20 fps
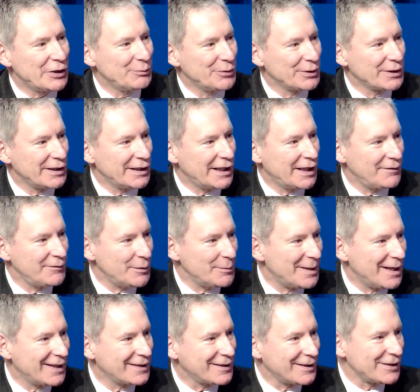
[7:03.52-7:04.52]
we're going to have you
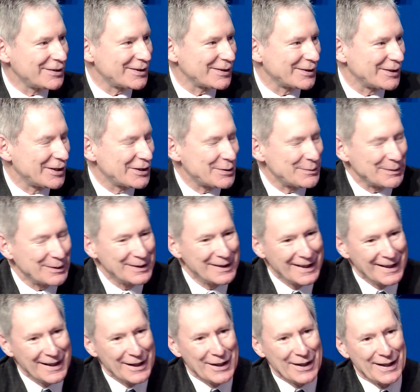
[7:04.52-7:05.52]
back as a customer.
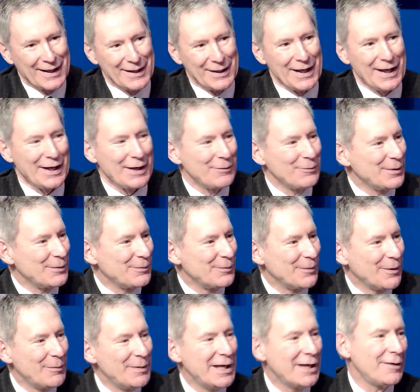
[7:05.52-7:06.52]

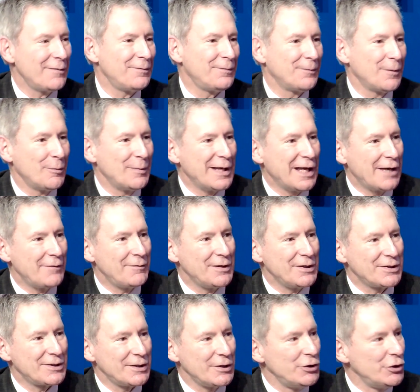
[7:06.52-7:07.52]
What we have
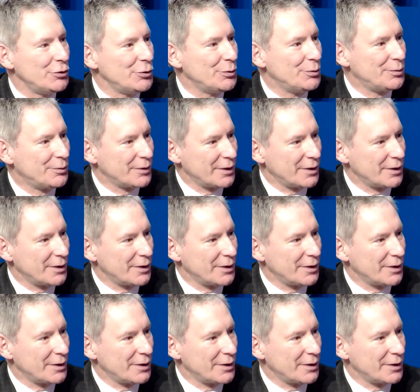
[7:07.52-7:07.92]
is the new